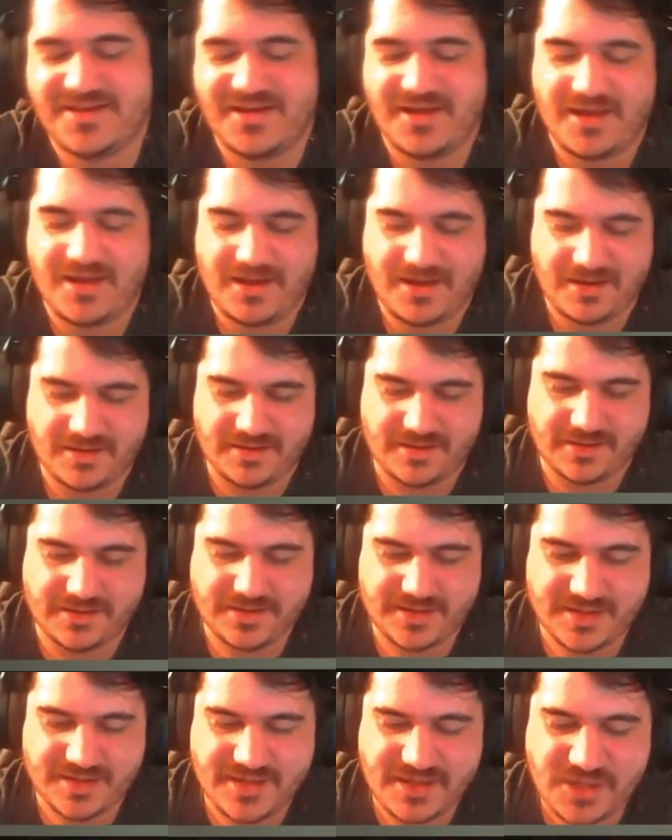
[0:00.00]
do it. All
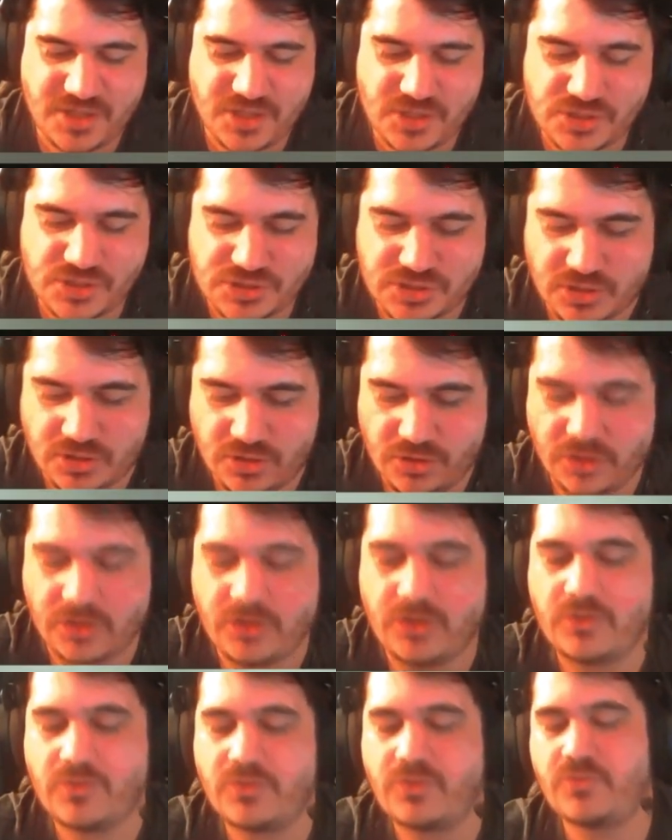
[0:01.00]
right. So
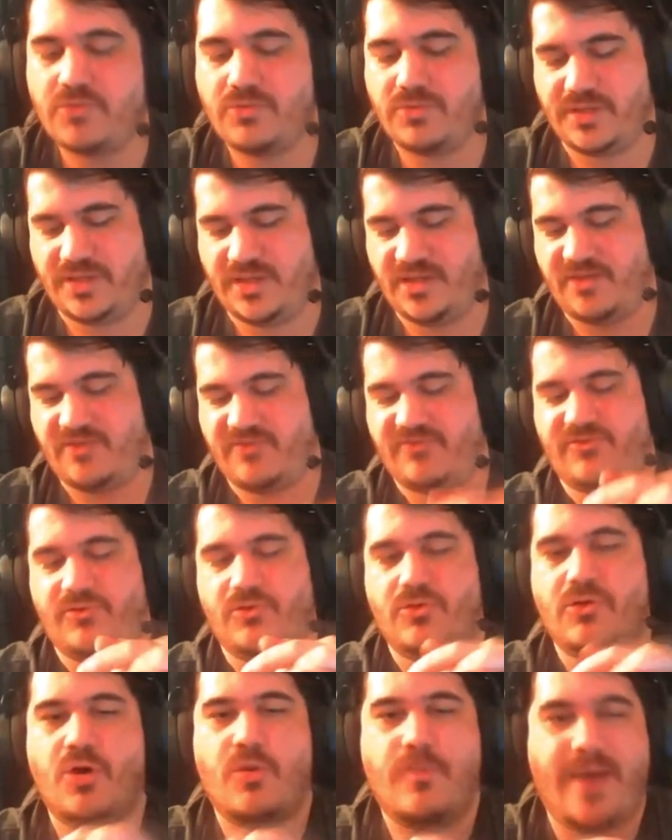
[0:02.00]
you leave,
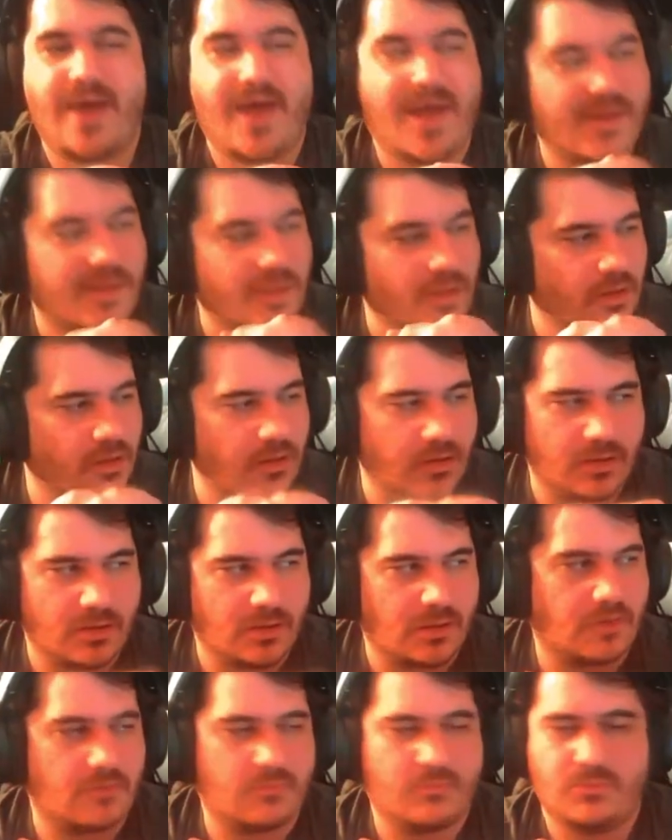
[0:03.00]
you go back. You're,
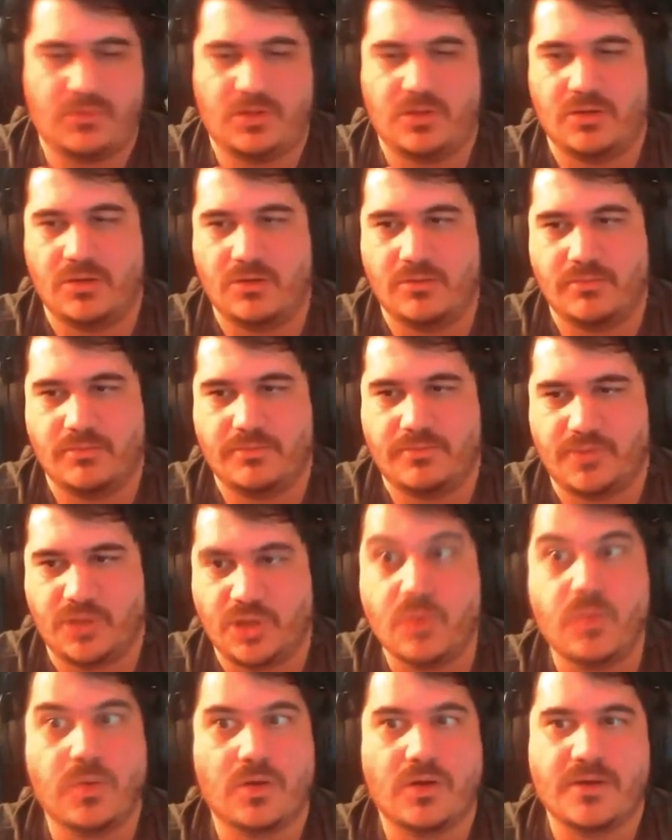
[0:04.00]
you know,
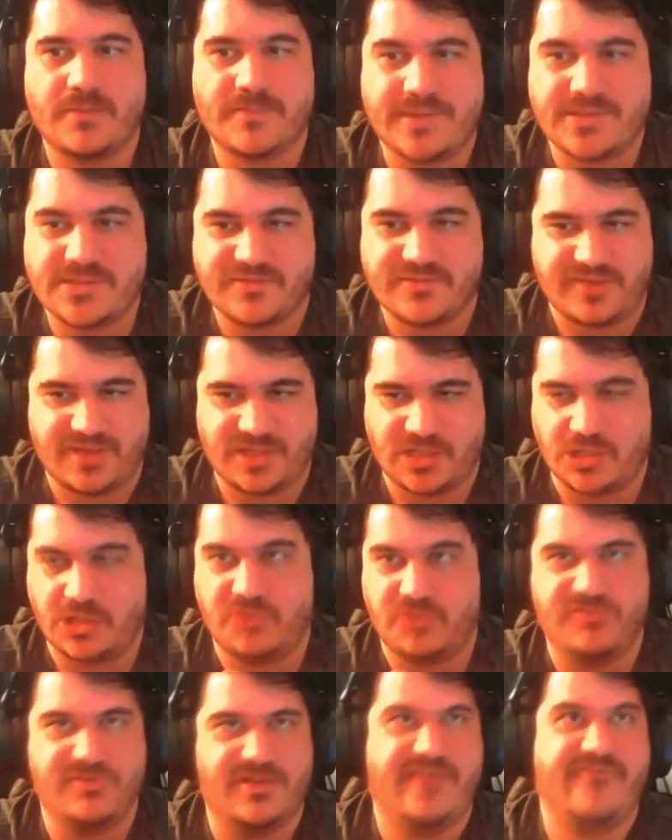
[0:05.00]
you were in Pennsylvania.
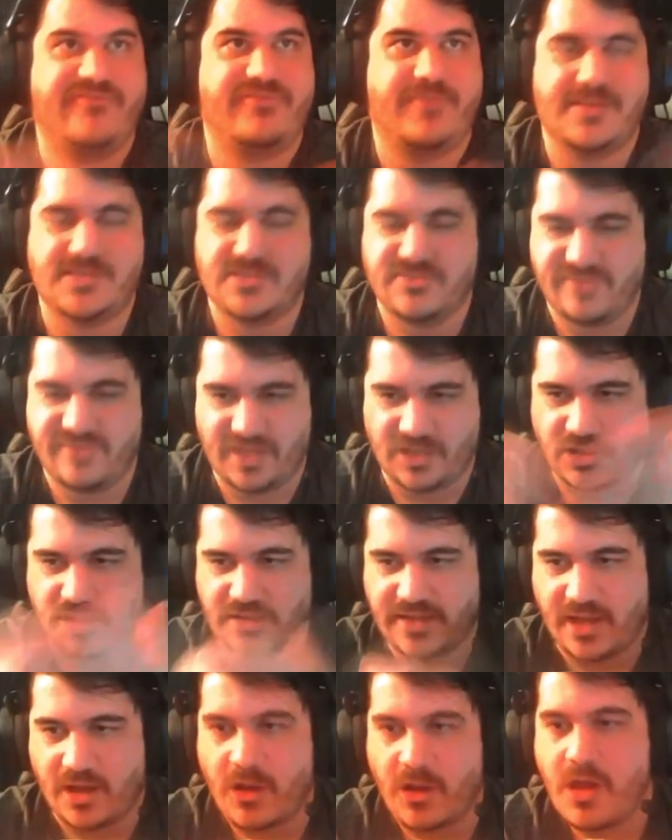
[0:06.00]
You've left Pennsylvania
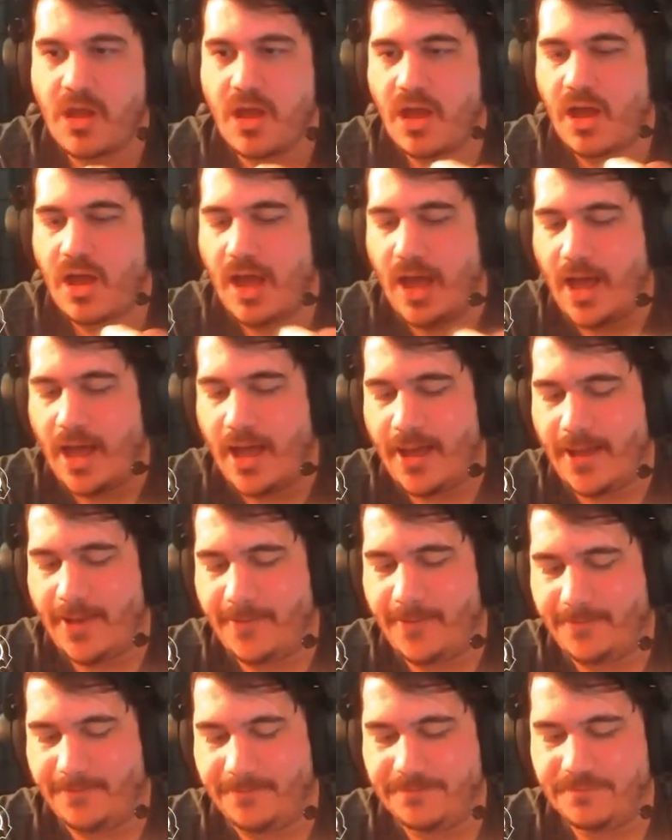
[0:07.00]

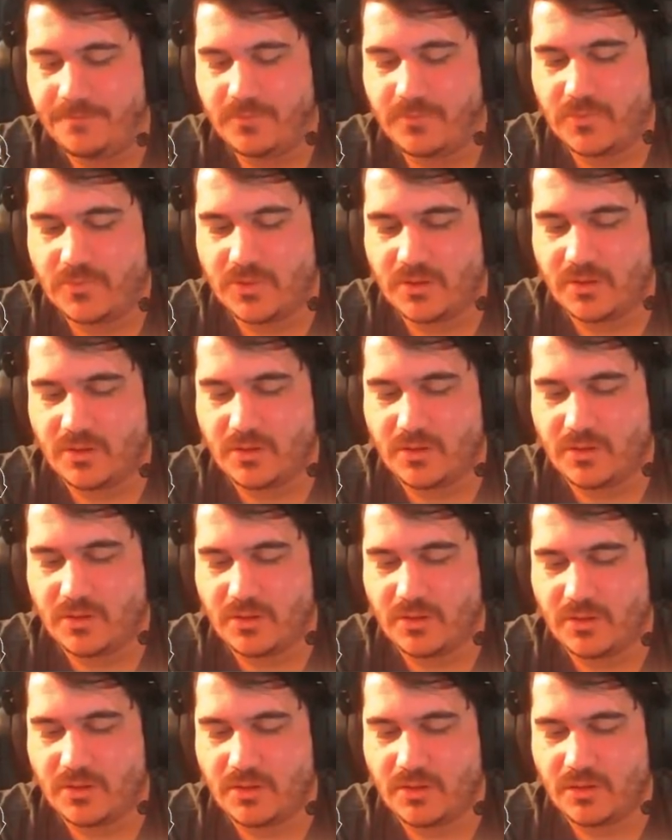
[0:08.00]
now.
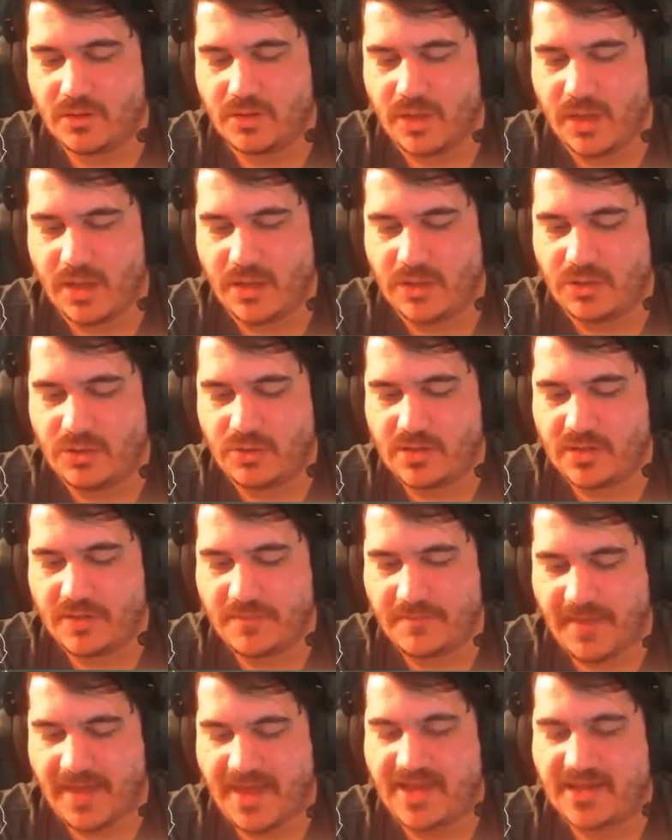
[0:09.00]
And you
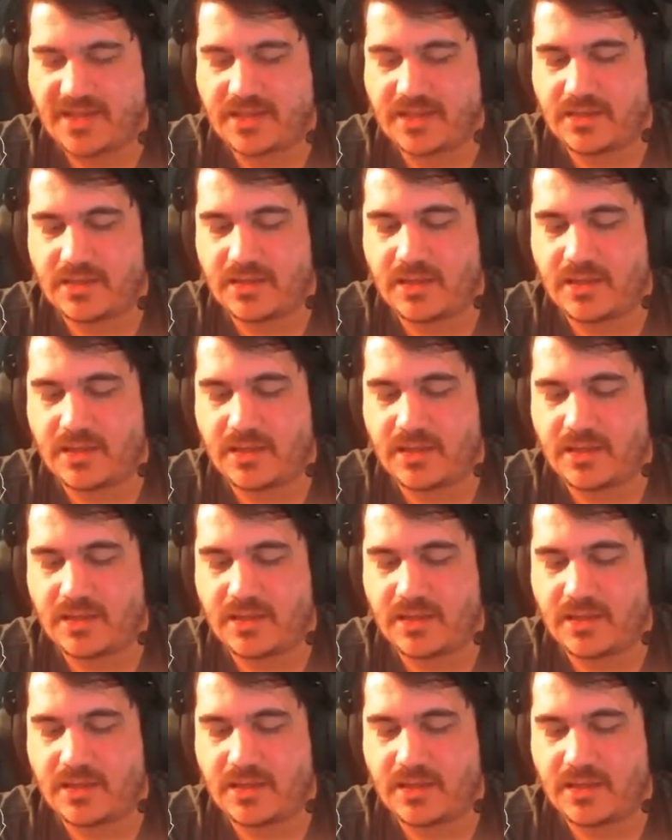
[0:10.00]
get back.